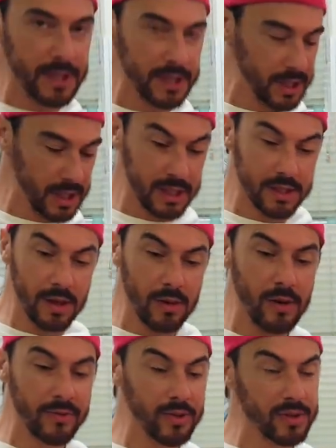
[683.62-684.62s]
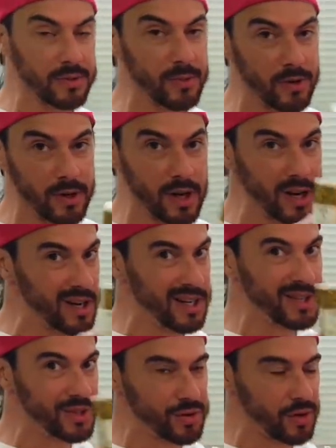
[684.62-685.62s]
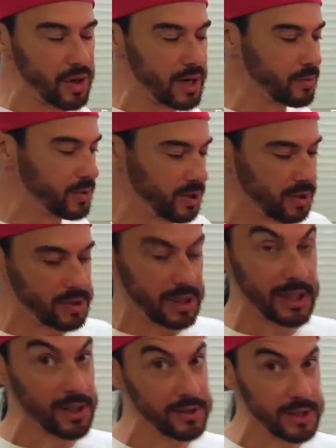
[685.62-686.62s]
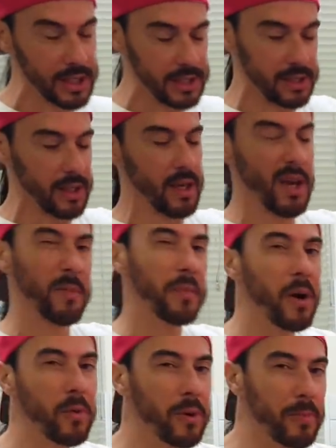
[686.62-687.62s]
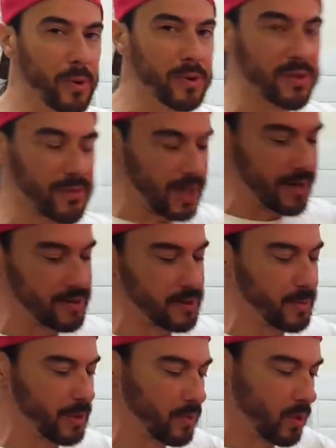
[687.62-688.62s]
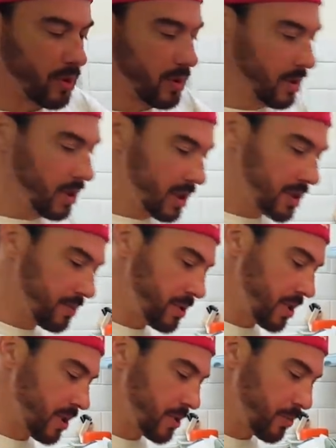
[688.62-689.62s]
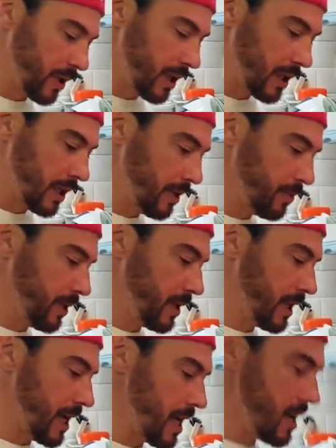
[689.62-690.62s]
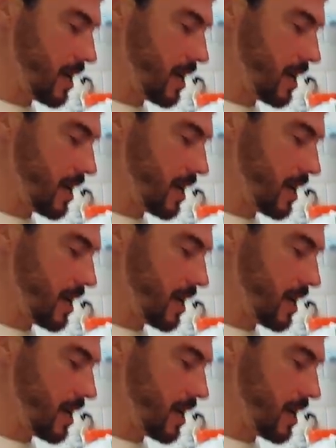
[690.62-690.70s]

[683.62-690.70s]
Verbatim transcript: this year, so I've got some oregano and it's dry. I wouldn't usually use this, but I want to boost the flavours a bit more. So I'm just going to sprinkle a little bit of that in